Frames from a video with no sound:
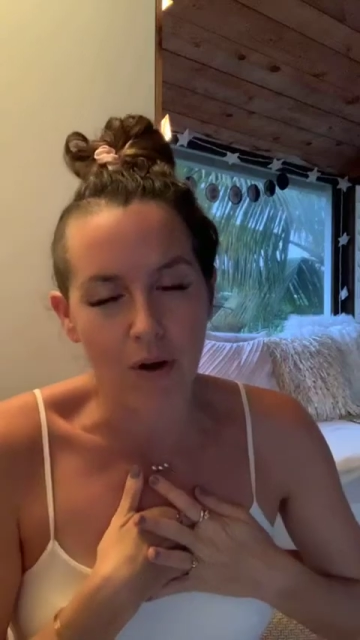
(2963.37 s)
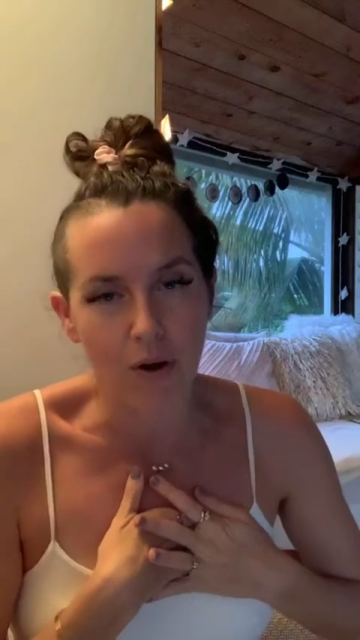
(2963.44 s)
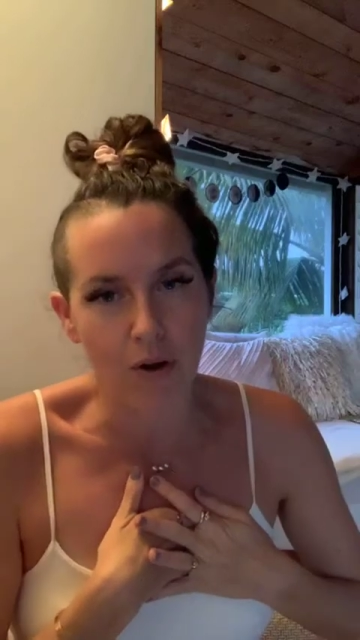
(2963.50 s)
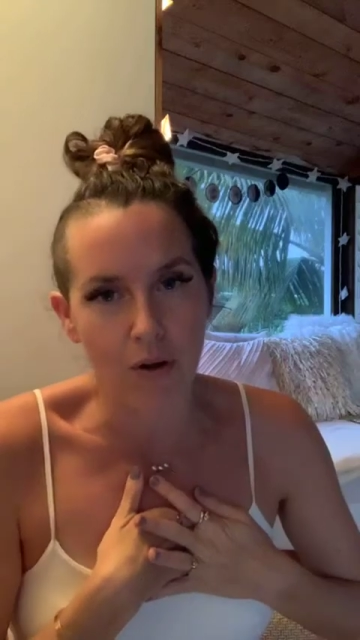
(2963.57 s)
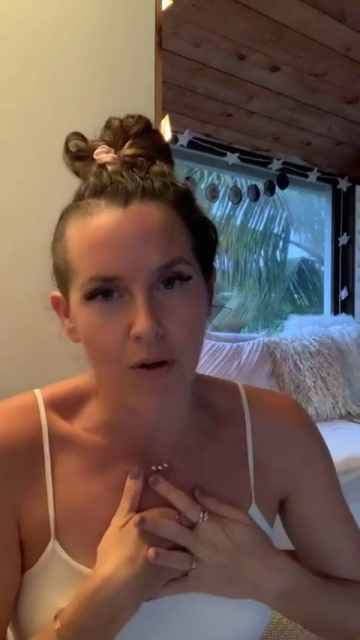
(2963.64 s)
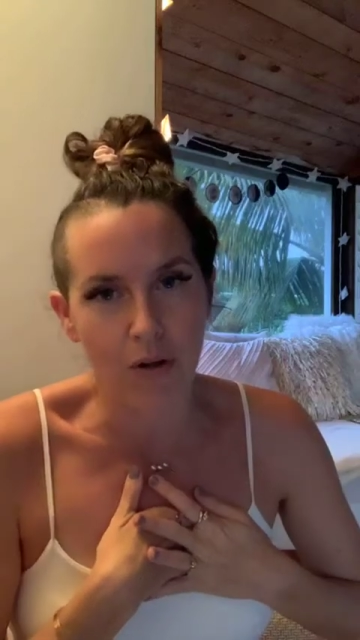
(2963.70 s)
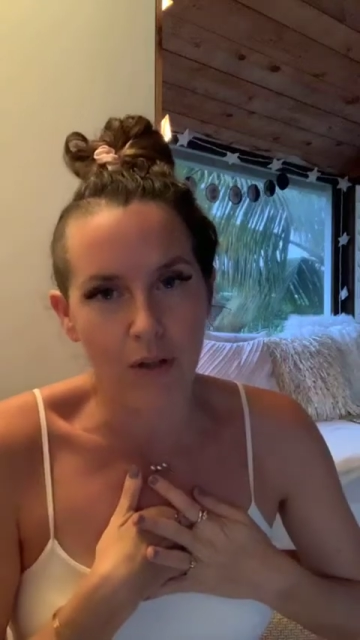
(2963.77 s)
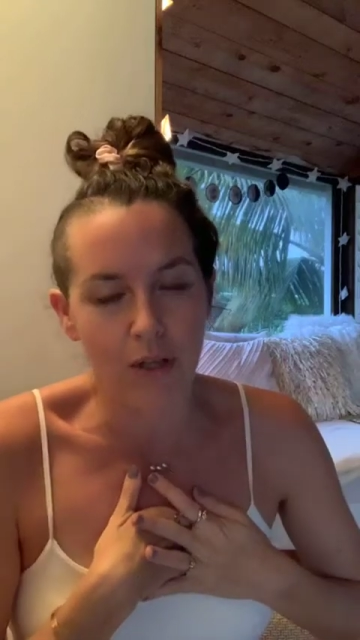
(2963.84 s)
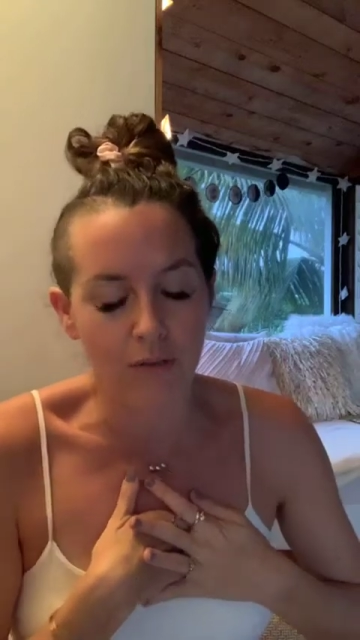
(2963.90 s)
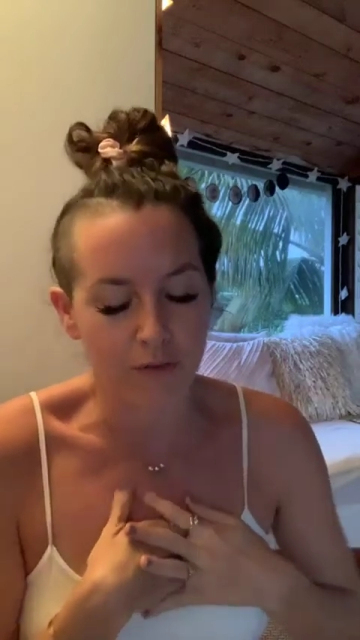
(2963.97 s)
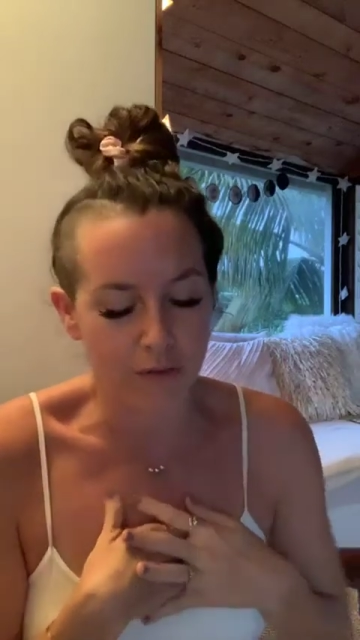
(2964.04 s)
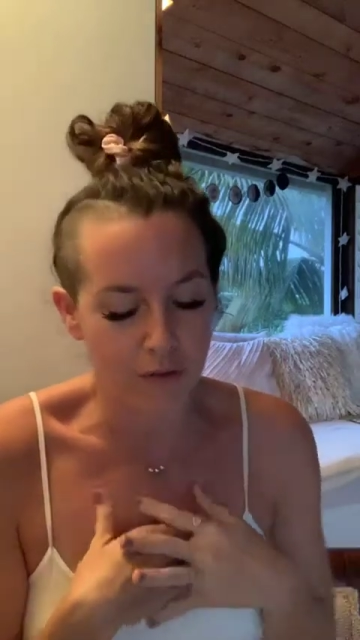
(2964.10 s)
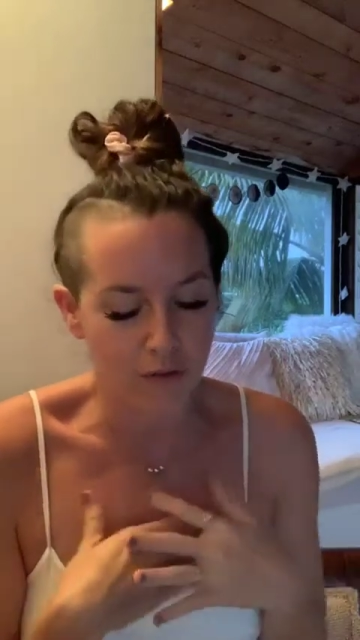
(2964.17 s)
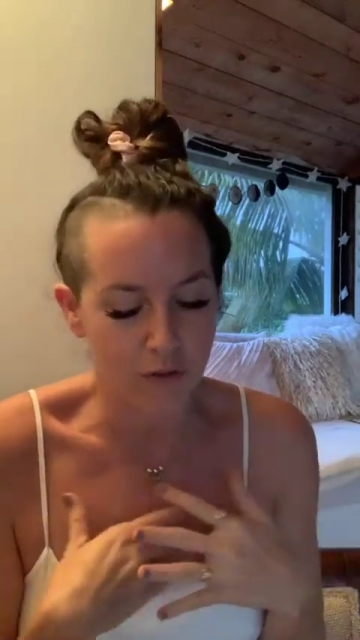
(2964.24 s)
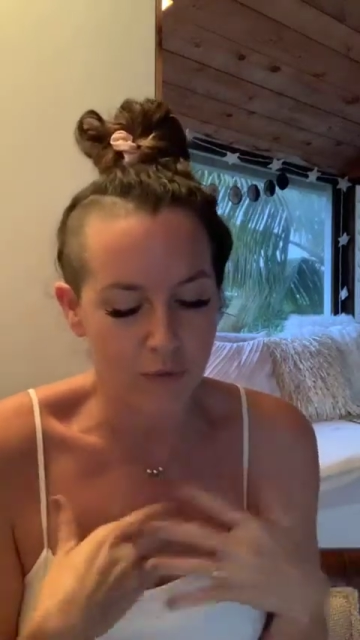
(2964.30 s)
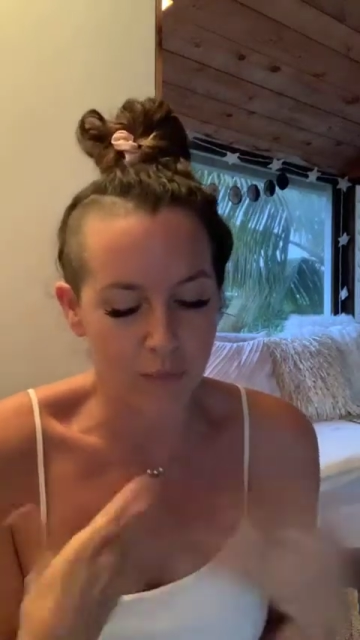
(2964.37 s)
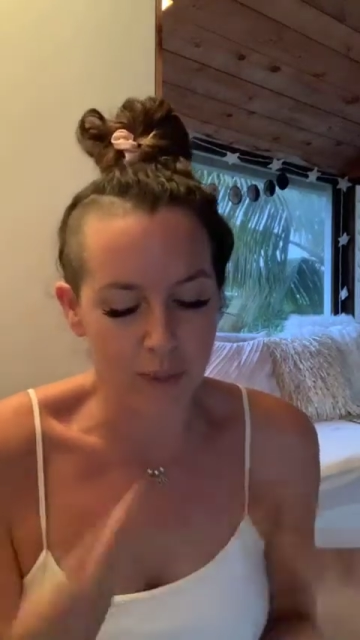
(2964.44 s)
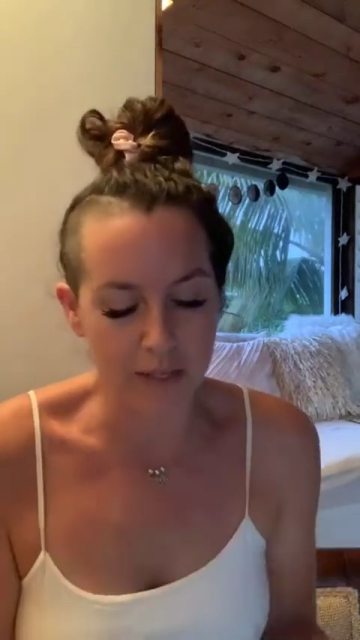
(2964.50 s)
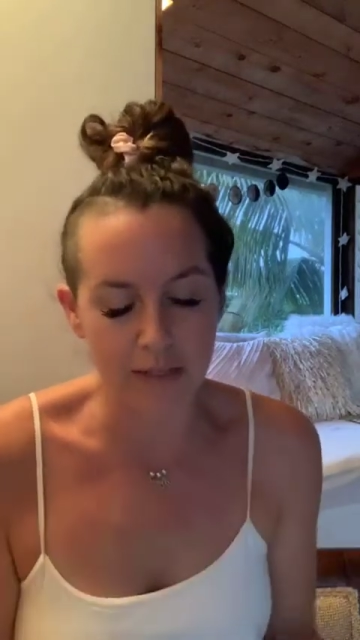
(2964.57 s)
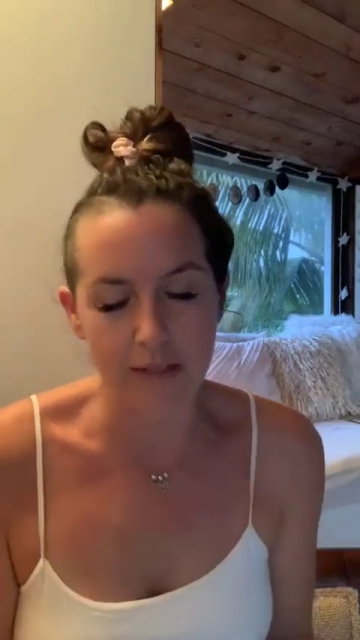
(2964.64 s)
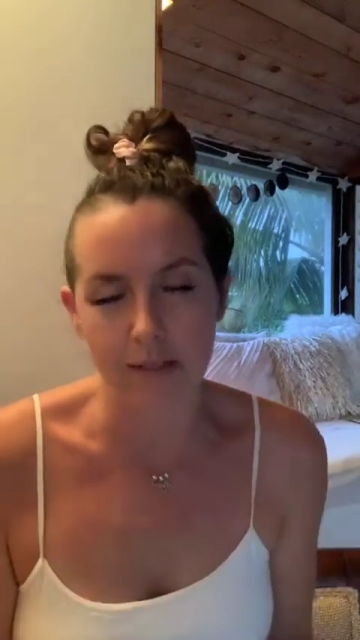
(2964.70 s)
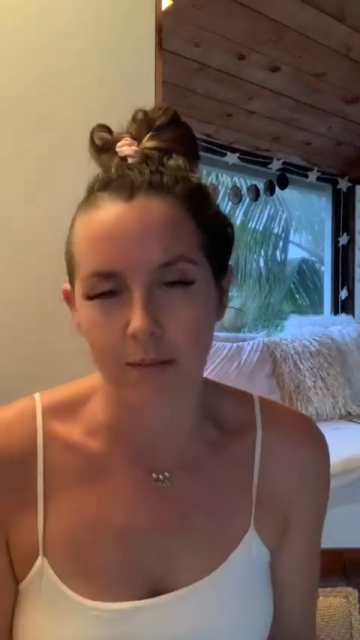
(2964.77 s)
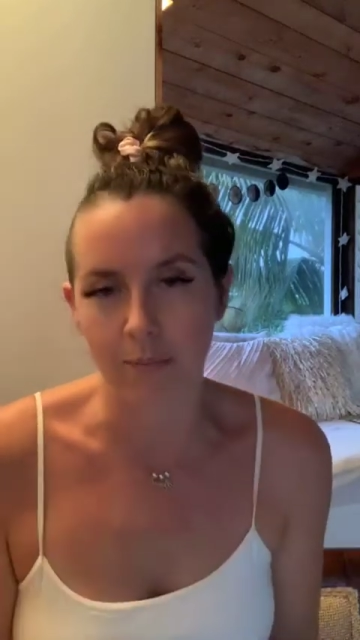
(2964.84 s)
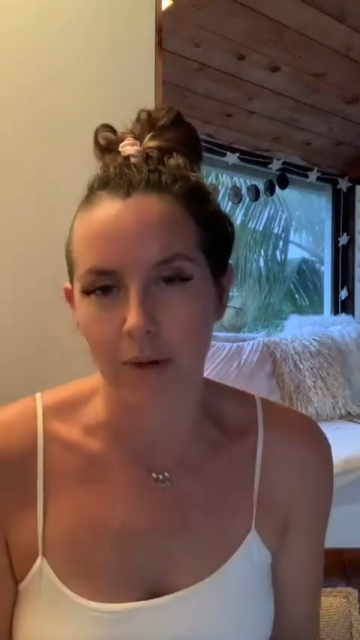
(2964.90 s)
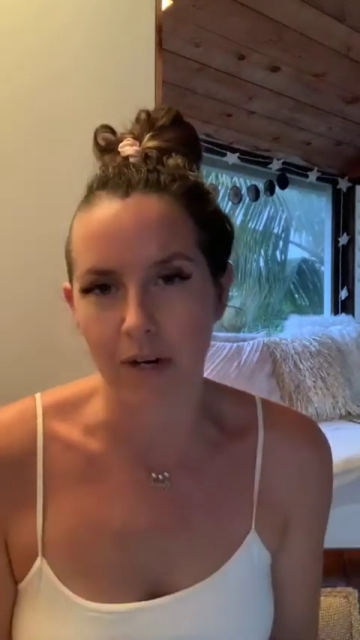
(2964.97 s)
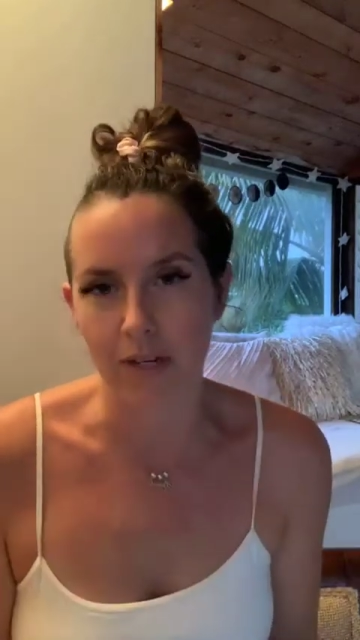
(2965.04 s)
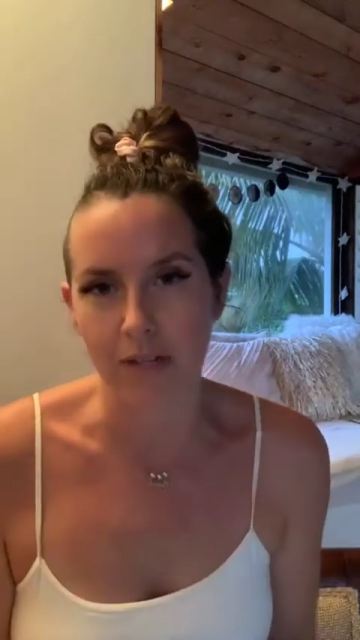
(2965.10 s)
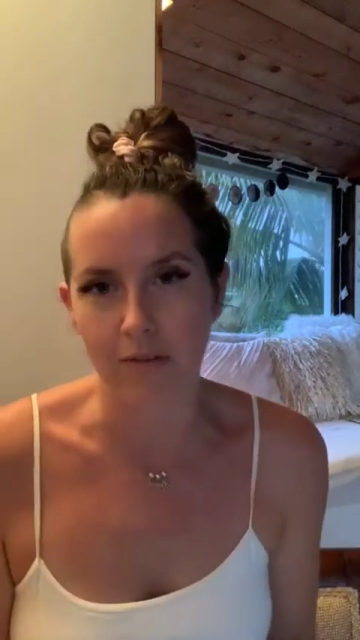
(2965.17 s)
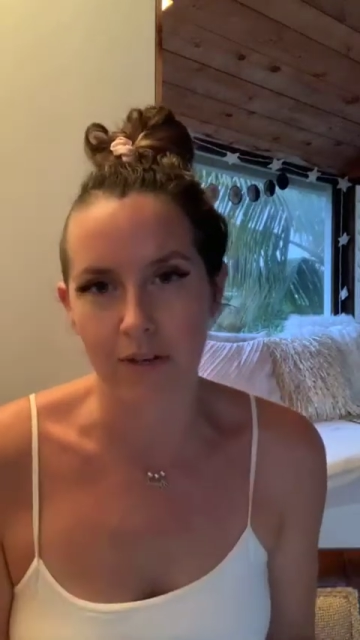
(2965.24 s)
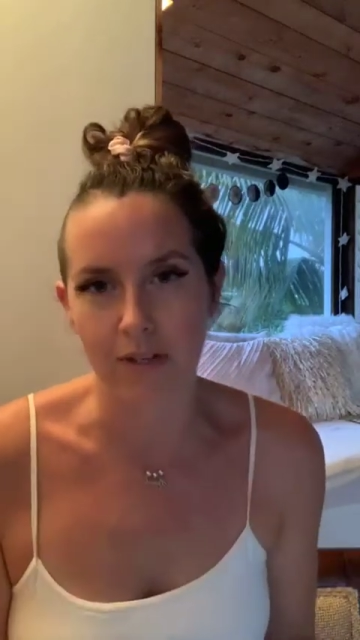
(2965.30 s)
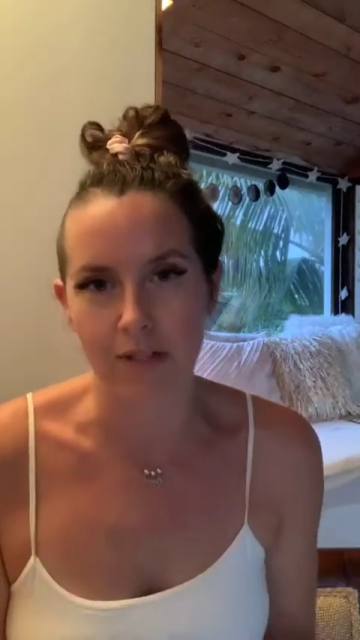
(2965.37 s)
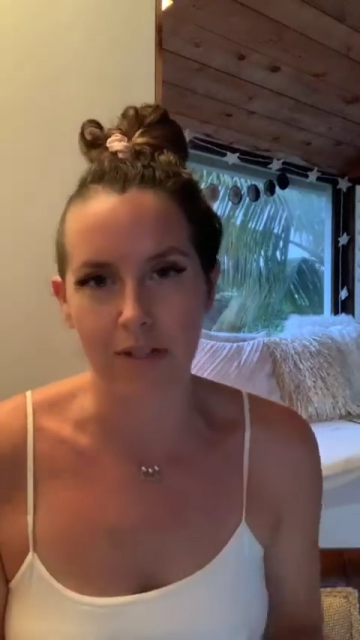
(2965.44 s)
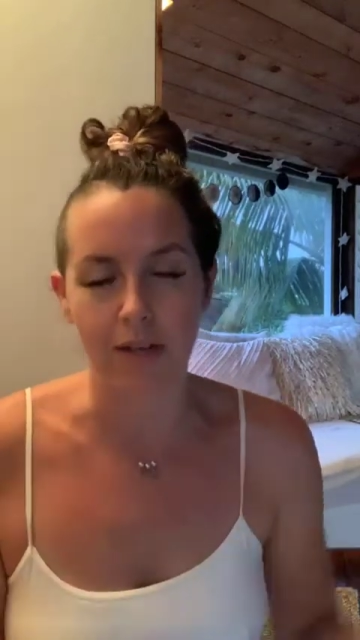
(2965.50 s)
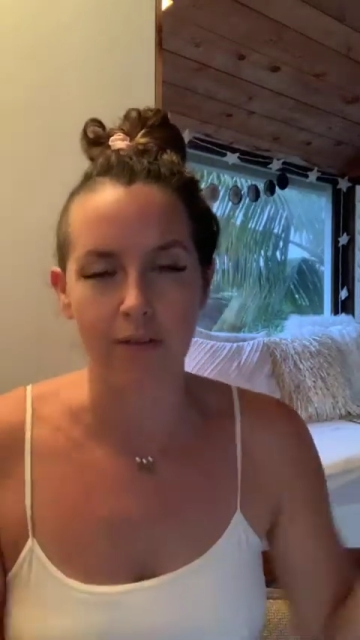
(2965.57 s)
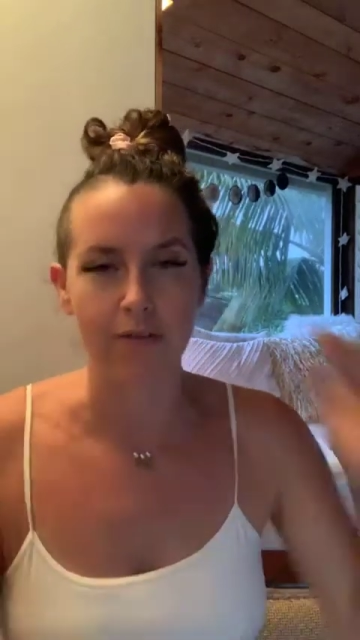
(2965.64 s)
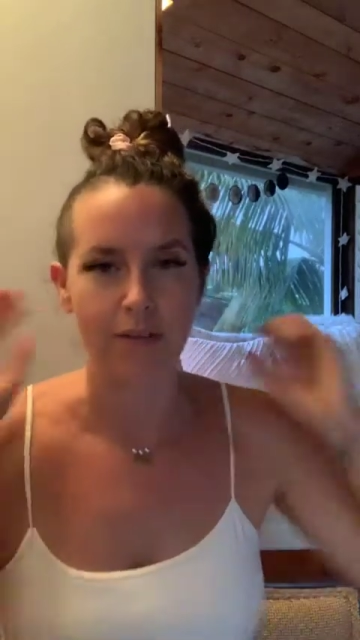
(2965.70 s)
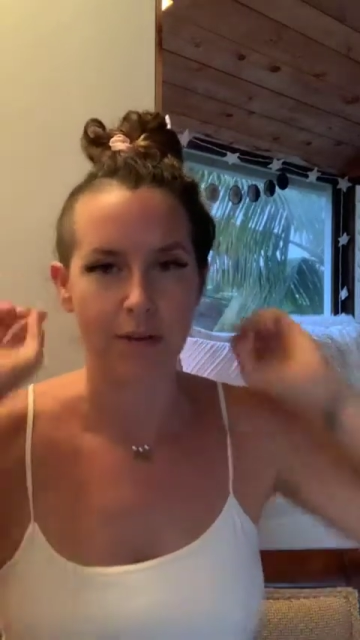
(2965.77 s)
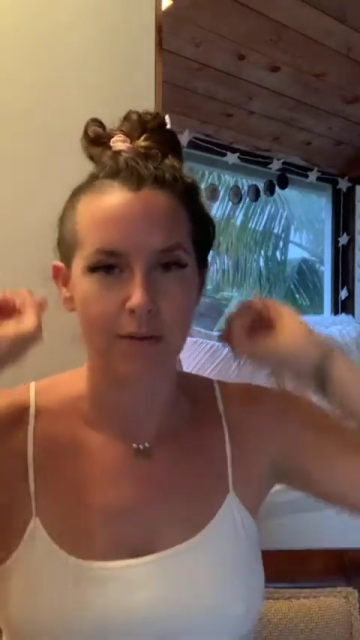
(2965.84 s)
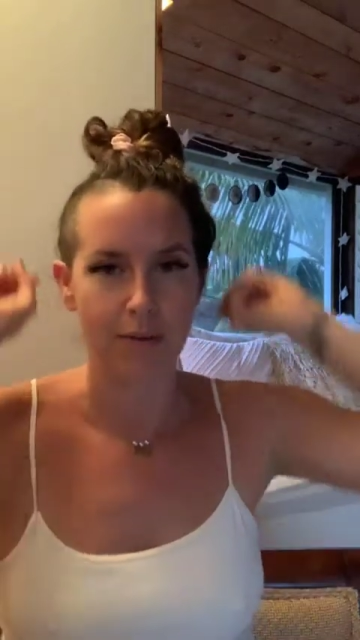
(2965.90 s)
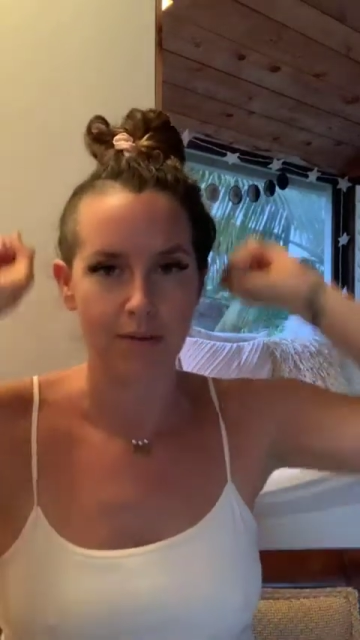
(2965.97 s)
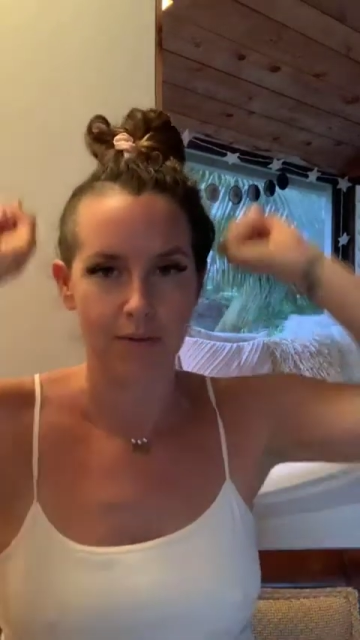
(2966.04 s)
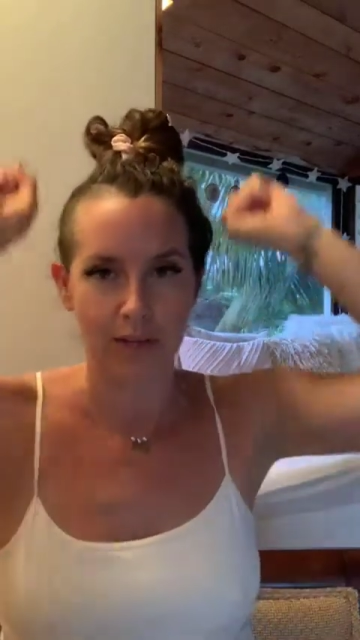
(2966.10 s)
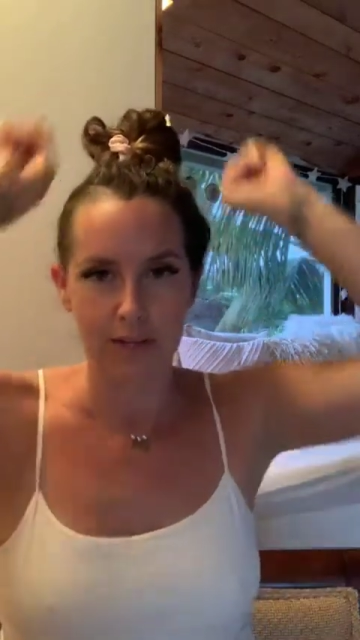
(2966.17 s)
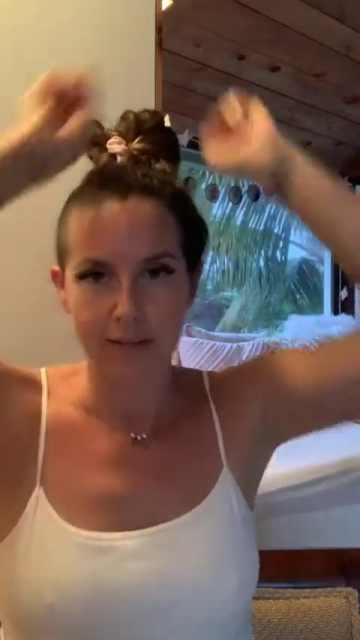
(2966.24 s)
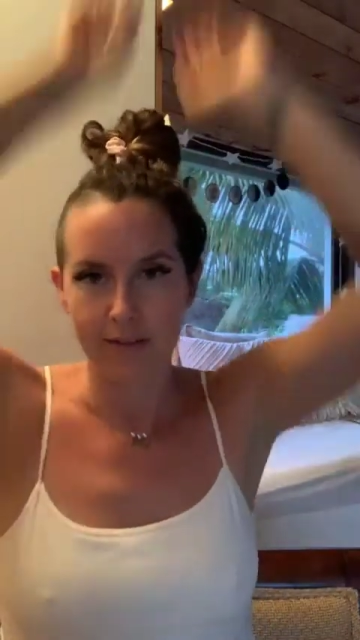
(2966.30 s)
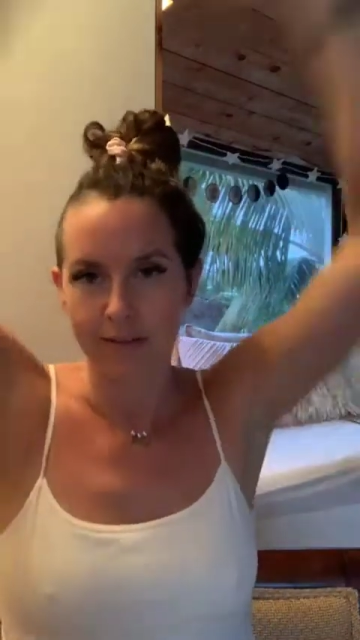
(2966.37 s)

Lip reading: all of those pieces and parts of ourselves that we've